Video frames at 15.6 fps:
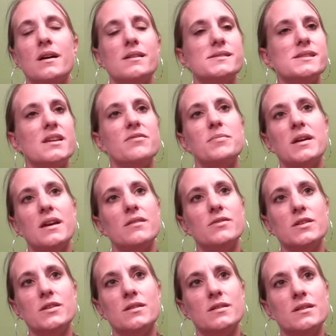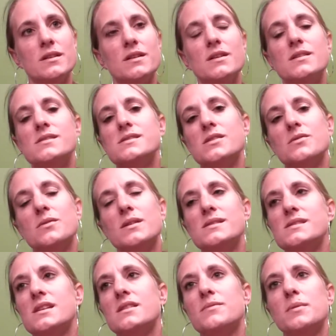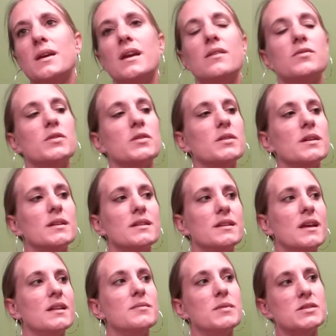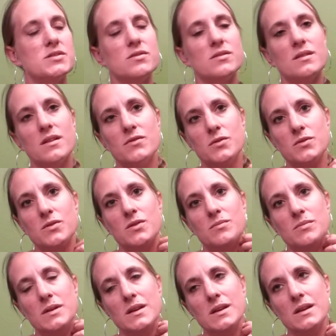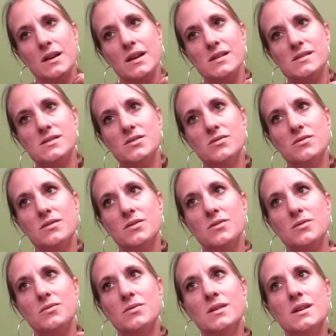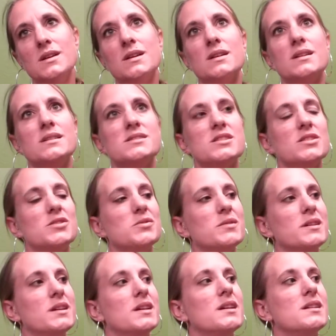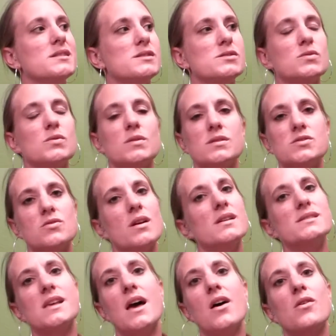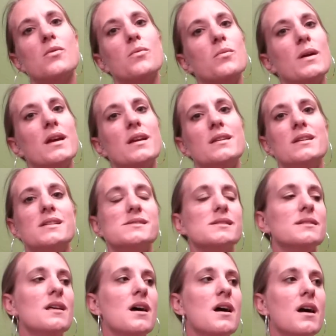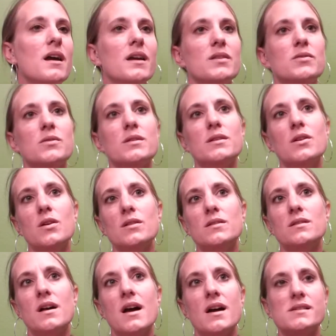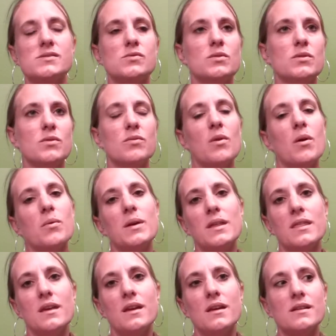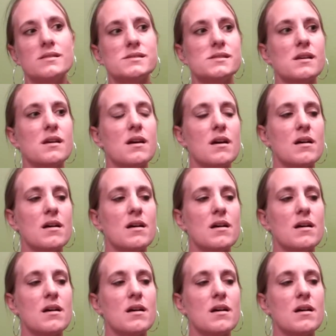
unsafe behavior. So unsafe behavior at an elementary level could be a student who continually hits or strikes out when he's in line or in art class, or throwing things